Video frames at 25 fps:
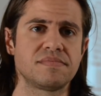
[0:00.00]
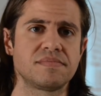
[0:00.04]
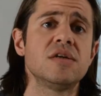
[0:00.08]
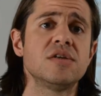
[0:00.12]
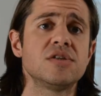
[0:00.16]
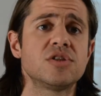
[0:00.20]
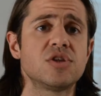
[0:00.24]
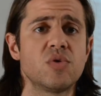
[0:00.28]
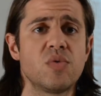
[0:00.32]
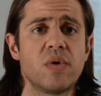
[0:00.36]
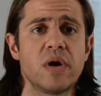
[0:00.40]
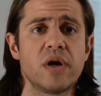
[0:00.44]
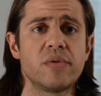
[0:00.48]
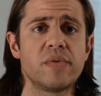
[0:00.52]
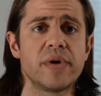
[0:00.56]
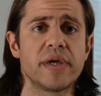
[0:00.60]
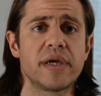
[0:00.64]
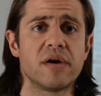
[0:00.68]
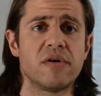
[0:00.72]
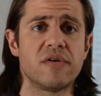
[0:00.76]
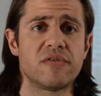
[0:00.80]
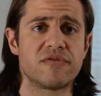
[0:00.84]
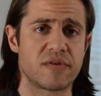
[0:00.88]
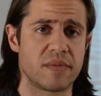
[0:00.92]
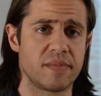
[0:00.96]
So where do we
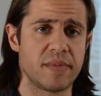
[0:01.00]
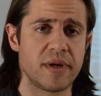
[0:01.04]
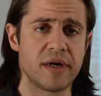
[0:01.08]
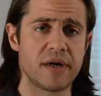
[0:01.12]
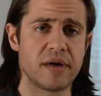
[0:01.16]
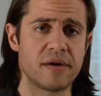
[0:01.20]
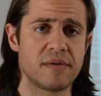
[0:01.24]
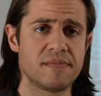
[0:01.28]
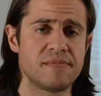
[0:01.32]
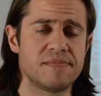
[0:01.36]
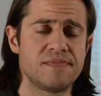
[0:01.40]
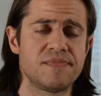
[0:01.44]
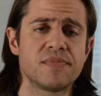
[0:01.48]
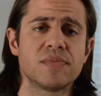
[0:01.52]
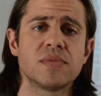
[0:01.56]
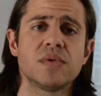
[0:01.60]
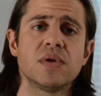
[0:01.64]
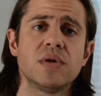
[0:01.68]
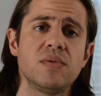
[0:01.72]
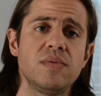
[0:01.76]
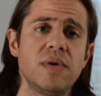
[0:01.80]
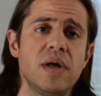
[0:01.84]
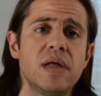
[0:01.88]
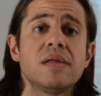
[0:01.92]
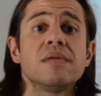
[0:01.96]
go from here?
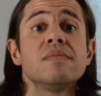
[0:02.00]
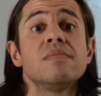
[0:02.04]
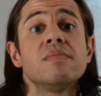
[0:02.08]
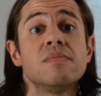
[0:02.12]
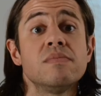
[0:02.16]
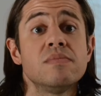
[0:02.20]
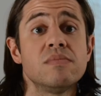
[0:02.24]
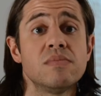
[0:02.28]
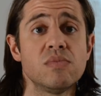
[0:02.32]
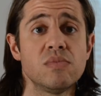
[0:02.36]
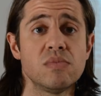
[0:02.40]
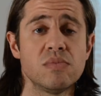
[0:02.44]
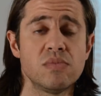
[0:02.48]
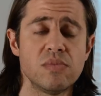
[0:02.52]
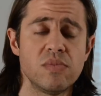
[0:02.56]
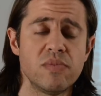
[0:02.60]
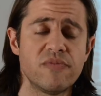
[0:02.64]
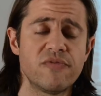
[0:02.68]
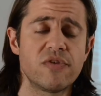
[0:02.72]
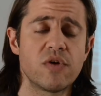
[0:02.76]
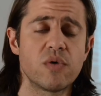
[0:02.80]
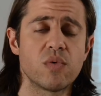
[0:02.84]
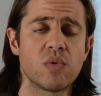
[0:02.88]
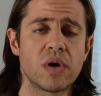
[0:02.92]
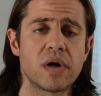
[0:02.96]
Well,
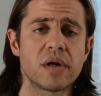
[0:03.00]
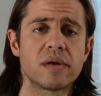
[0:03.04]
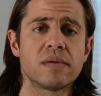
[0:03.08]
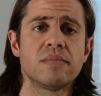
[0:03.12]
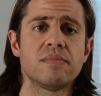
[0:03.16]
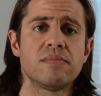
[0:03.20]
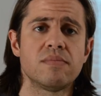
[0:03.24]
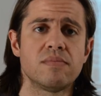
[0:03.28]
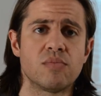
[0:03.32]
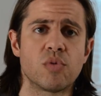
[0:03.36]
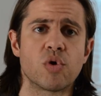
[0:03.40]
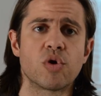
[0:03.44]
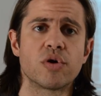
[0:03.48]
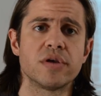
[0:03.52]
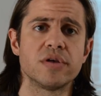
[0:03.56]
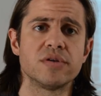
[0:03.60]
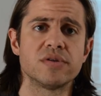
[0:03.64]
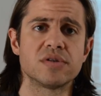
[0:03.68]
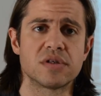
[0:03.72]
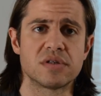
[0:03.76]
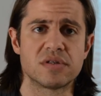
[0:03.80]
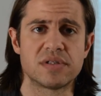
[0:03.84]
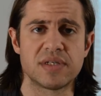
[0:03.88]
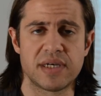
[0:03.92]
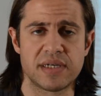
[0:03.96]
for one, more
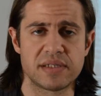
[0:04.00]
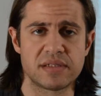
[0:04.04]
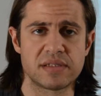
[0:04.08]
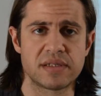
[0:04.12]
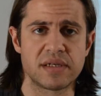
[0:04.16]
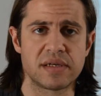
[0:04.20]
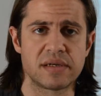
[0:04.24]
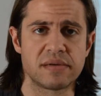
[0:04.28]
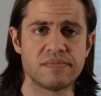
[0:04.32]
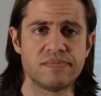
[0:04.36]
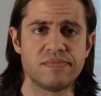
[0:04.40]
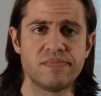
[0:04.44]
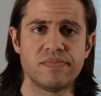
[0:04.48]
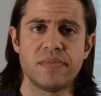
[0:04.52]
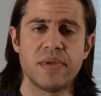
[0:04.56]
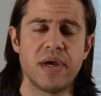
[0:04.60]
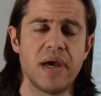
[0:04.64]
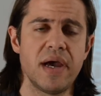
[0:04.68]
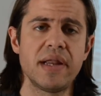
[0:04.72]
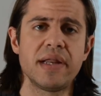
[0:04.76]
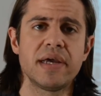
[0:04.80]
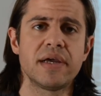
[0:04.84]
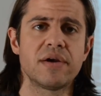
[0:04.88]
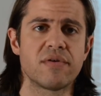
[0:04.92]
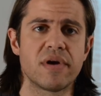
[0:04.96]
user testing.
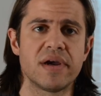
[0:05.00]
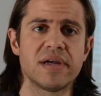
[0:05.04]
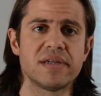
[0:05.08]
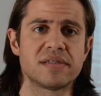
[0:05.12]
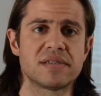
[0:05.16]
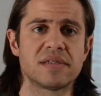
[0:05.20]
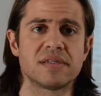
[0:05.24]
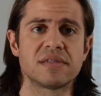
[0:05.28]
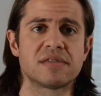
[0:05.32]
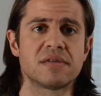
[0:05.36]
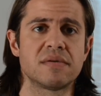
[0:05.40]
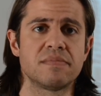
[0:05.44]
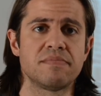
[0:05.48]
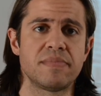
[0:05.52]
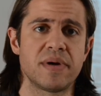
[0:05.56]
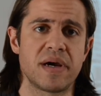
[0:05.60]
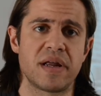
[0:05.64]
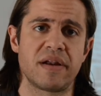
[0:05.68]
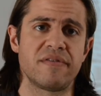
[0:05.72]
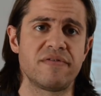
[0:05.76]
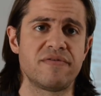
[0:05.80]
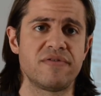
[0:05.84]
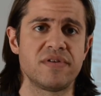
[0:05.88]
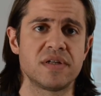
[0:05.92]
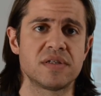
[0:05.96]
Any great system
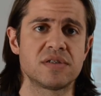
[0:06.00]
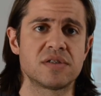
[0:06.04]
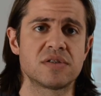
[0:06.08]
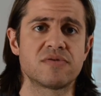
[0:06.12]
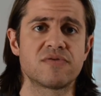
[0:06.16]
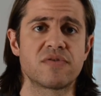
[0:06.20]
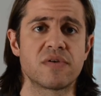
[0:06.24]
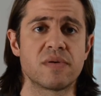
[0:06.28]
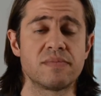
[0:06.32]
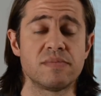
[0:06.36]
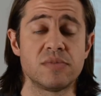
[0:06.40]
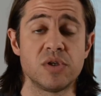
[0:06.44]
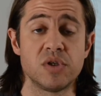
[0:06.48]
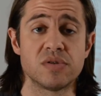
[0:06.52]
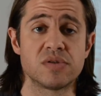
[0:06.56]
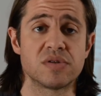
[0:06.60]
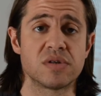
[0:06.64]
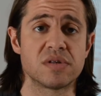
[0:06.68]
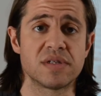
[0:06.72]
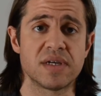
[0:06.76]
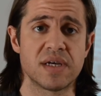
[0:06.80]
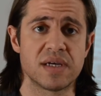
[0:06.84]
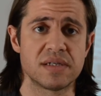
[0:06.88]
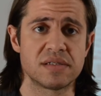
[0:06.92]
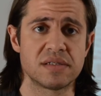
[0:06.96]
benefits from user
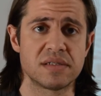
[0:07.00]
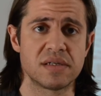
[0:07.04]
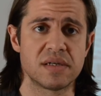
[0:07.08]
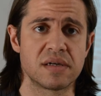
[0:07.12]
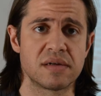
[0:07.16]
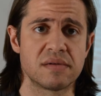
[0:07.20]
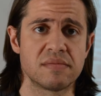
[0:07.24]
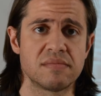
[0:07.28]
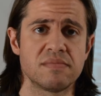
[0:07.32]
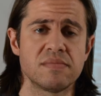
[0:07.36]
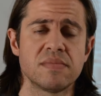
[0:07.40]
testing.